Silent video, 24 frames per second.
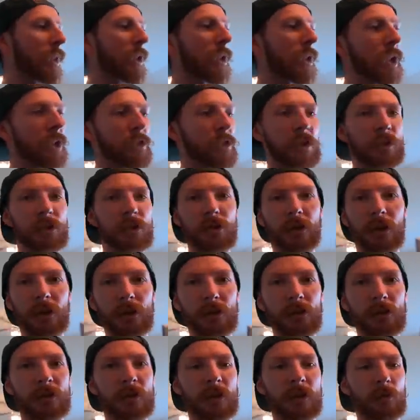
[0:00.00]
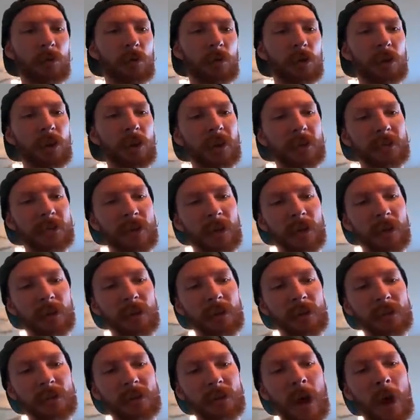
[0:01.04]
And then you can use it with things like
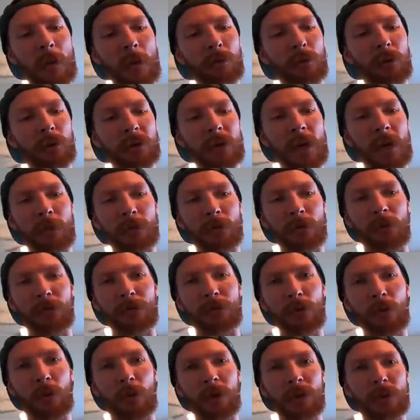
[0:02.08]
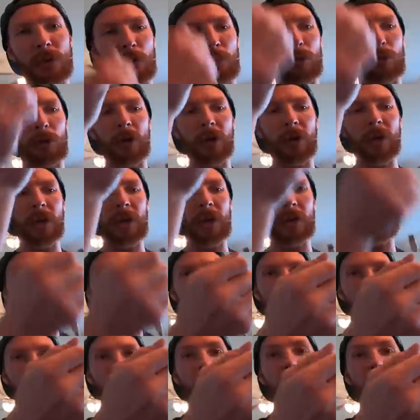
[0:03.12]
this Apple adapter if you wanted to plug it into
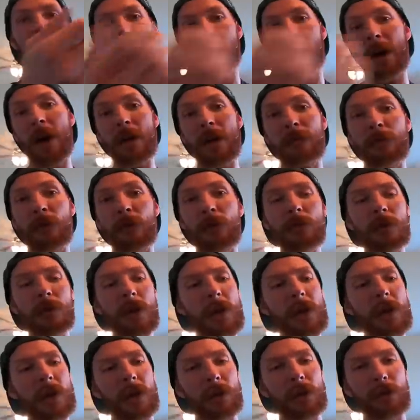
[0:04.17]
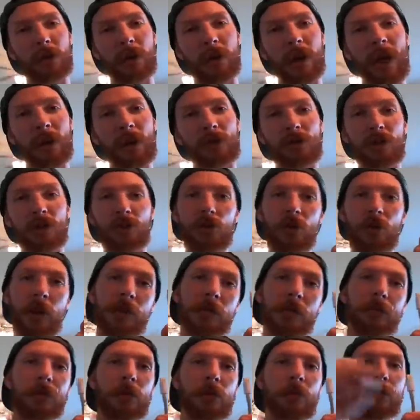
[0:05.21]
your iPhone, and you can actually
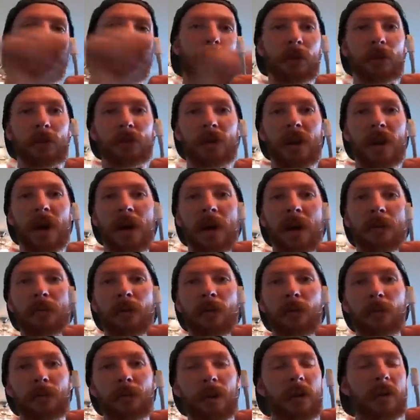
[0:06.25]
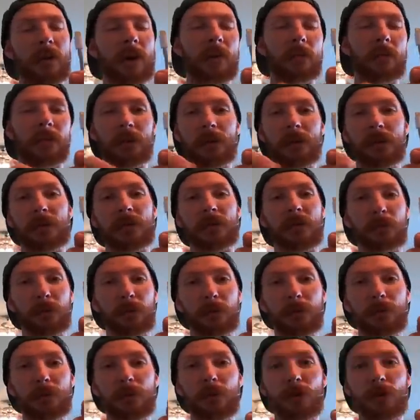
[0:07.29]
transfer your footage to iPhone without having to use the
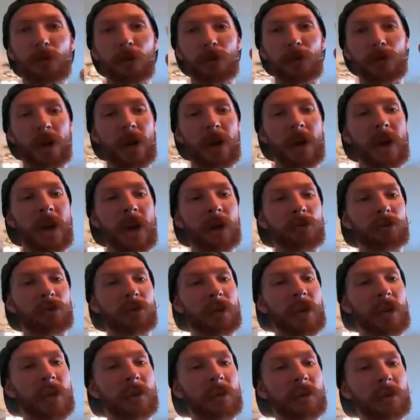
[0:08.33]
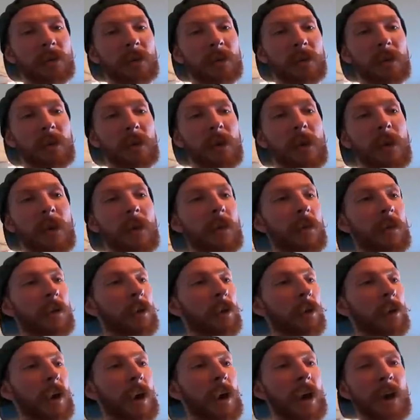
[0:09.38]
Bluetooth, which I actually edited
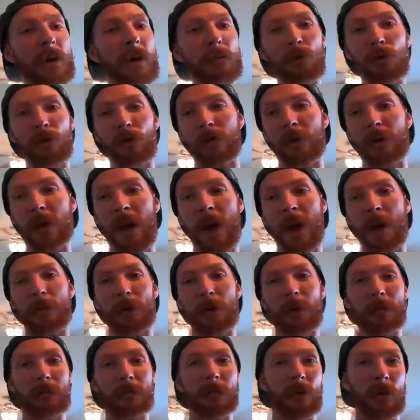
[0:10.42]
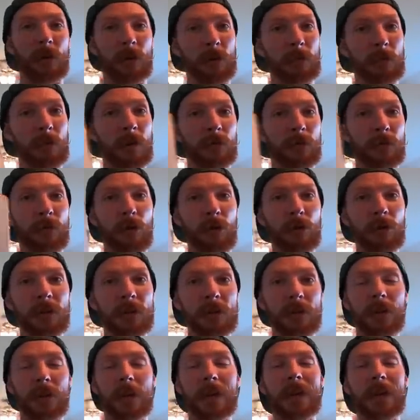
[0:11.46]
on iMovie app on my phone
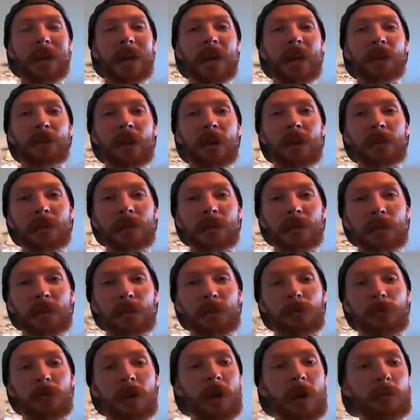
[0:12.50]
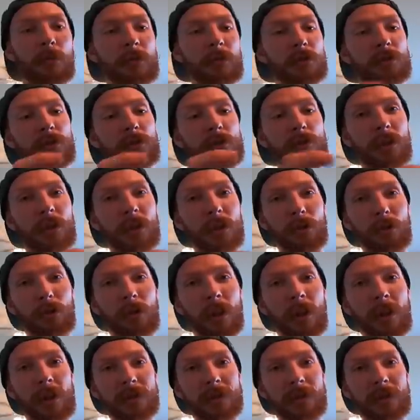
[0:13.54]
until I hit 8,000 subscribers. So you could
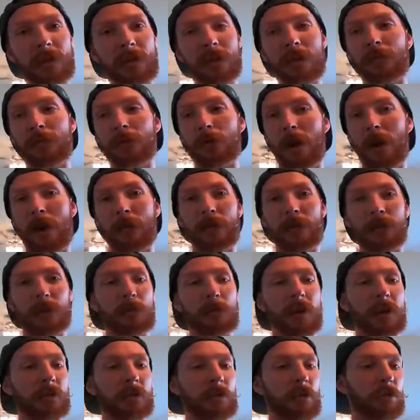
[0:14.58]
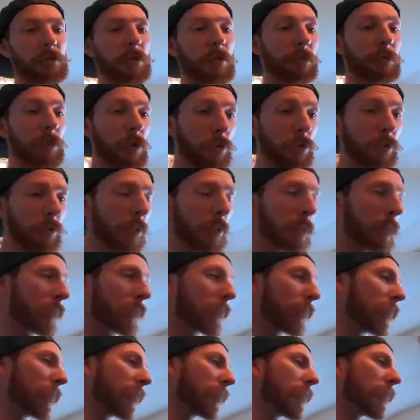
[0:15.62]
utilize this if you have the space on your phone,
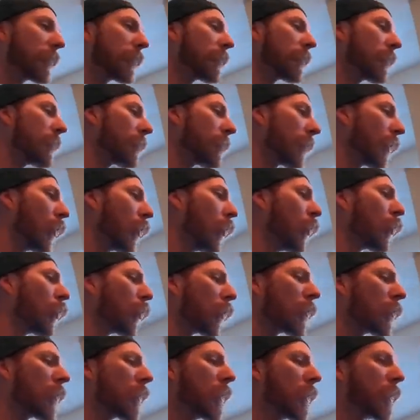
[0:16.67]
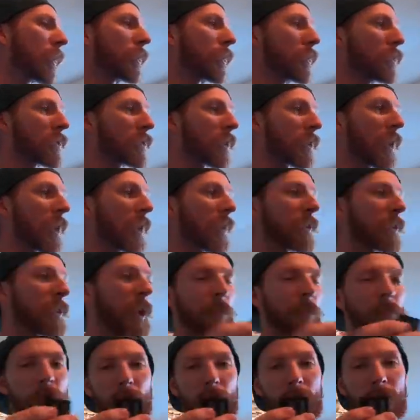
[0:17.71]
or using that
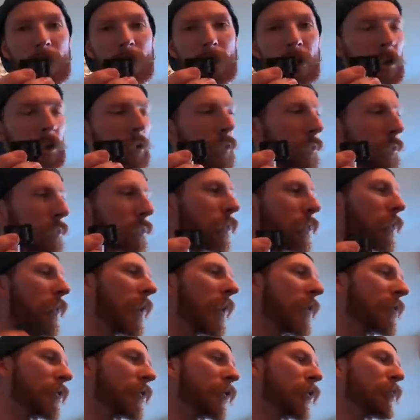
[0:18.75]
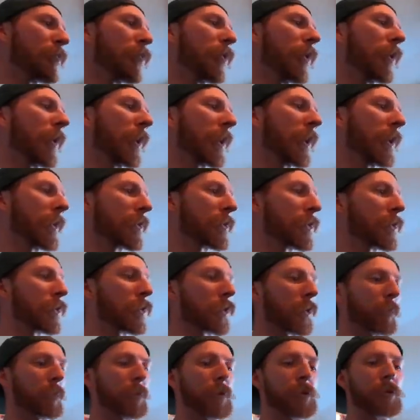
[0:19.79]
adapter. It also allows you to plug it into your
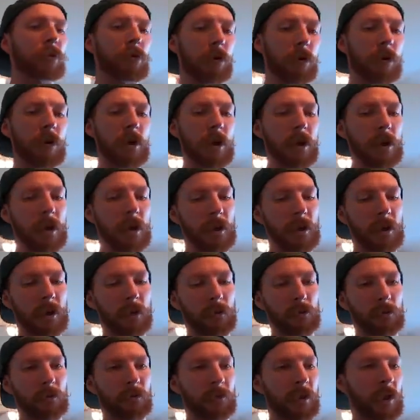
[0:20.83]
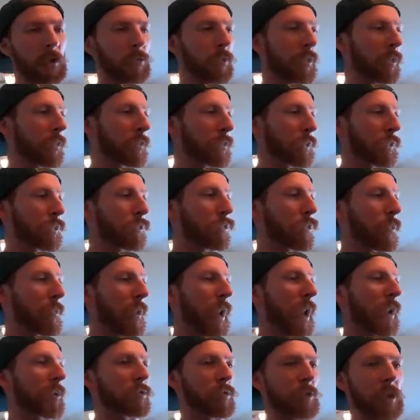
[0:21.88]
computer. We've got one of those newer
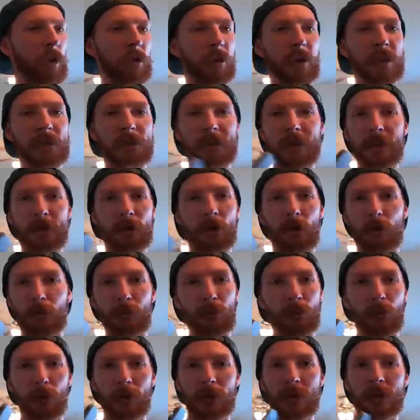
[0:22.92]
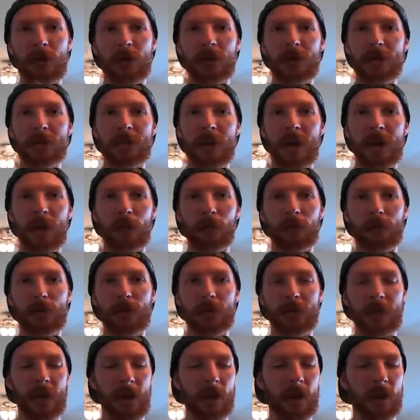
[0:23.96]
Macs without SD card ports on the side, which
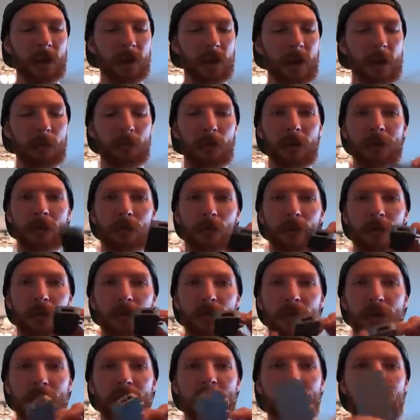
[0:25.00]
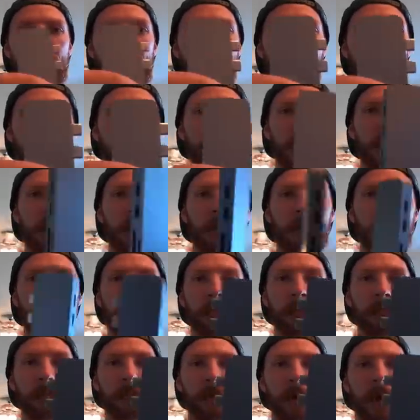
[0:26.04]
is kind of lame, but we use this guy right
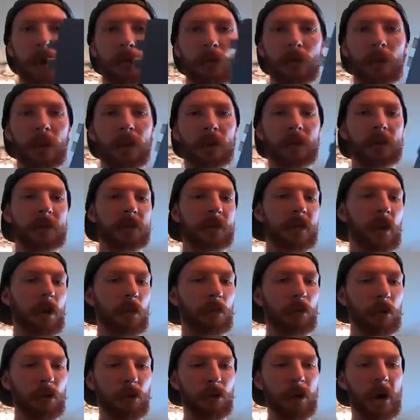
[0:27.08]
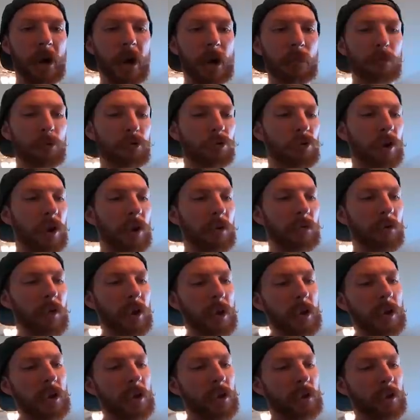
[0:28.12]
here. I will link this down below, the HyperDrive,
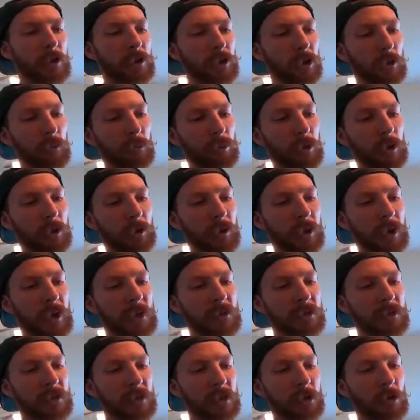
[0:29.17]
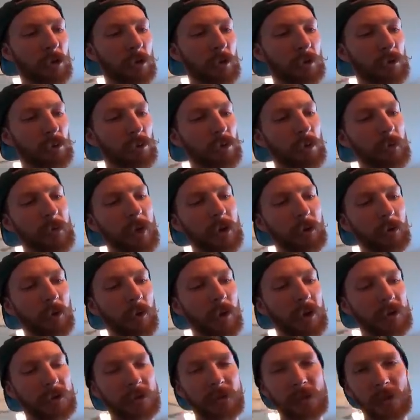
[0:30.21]
and then you can plug the SD cards or the micro
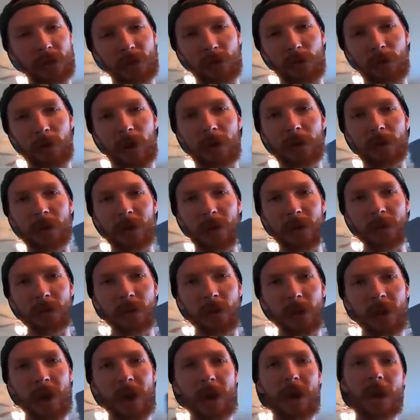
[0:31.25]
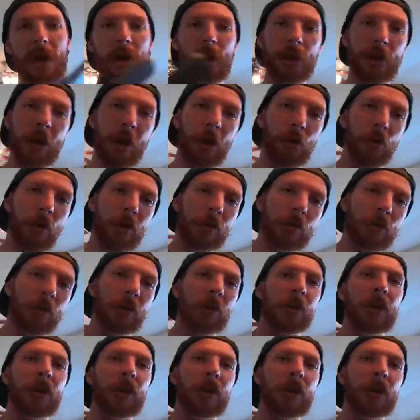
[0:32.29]
SDs directly into that. That way you can